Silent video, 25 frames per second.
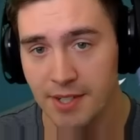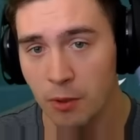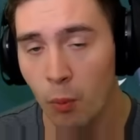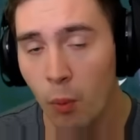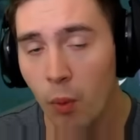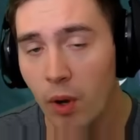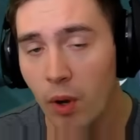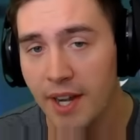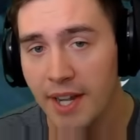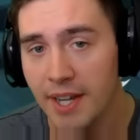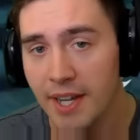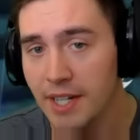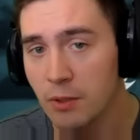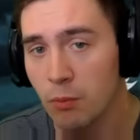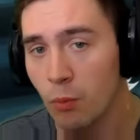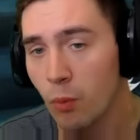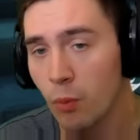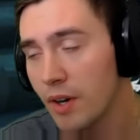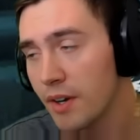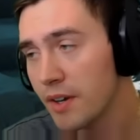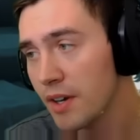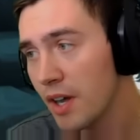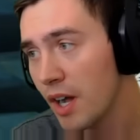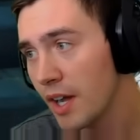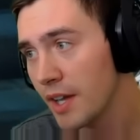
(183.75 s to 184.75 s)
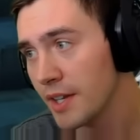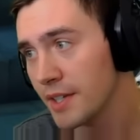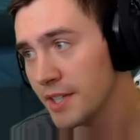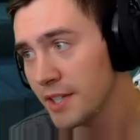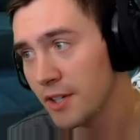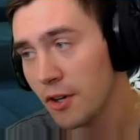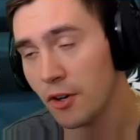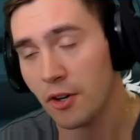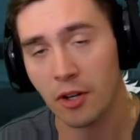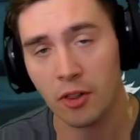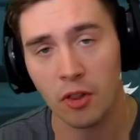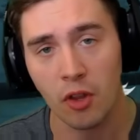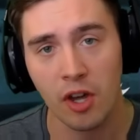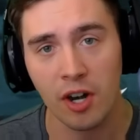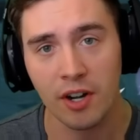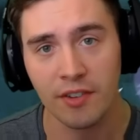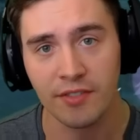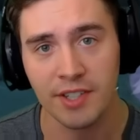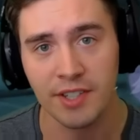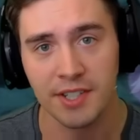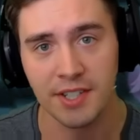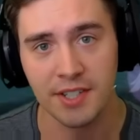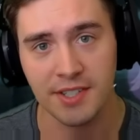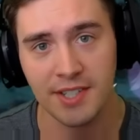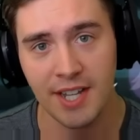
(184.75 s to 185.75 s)
180, 190 on a lot
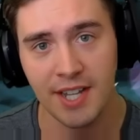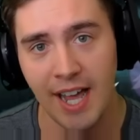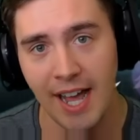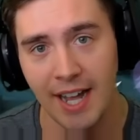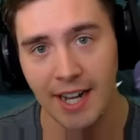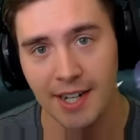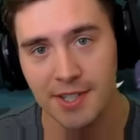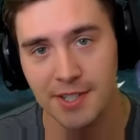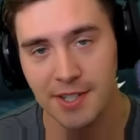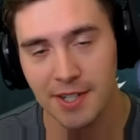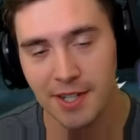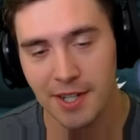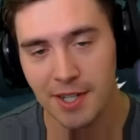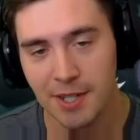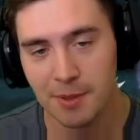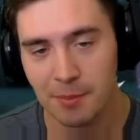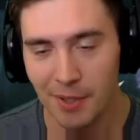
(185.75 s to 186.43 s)
of these attacks